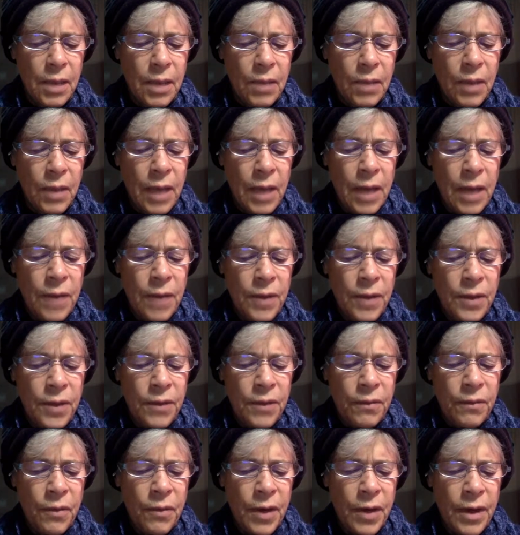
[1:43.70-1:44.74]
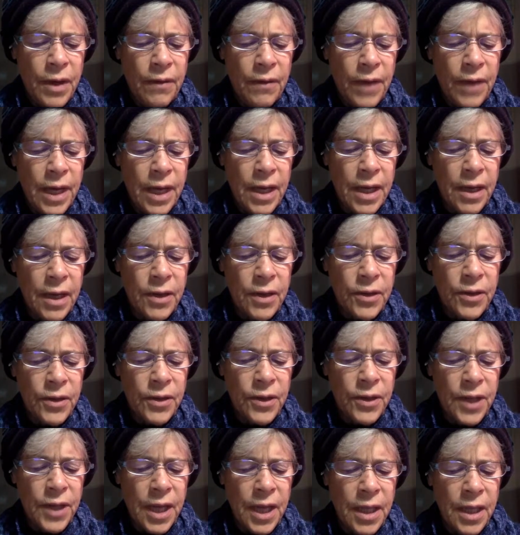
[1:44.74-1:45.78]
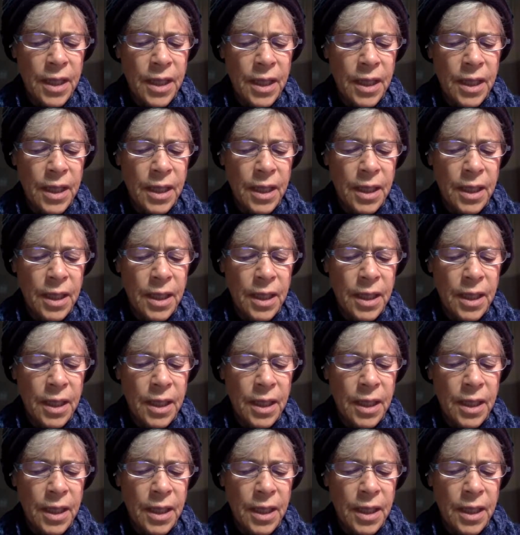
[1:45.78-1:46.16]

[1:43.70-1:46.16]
while I was devoid of any understanding.